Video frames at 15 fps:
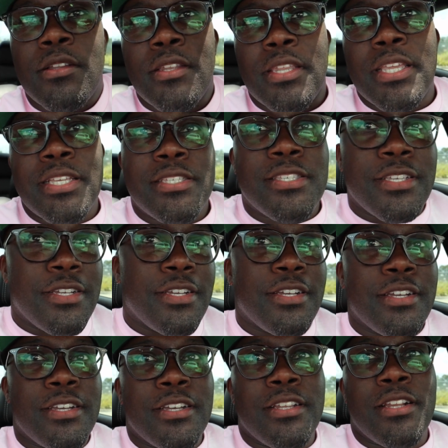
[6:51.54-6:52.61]

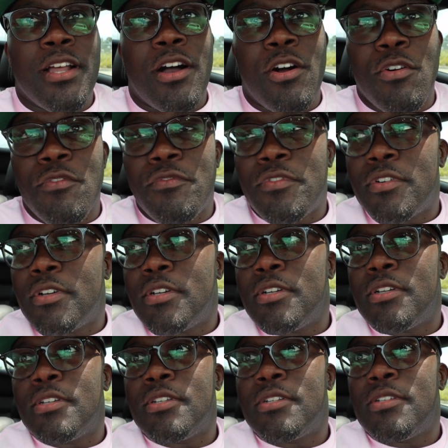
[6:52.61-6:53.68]
Nissan
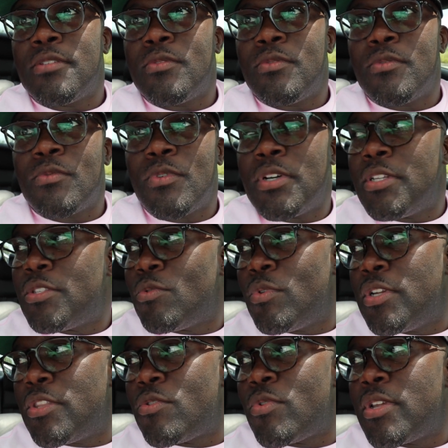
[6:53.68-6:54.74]
offered, what,
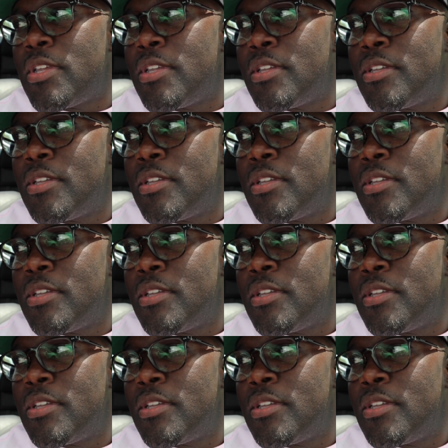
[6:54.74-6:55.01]
23?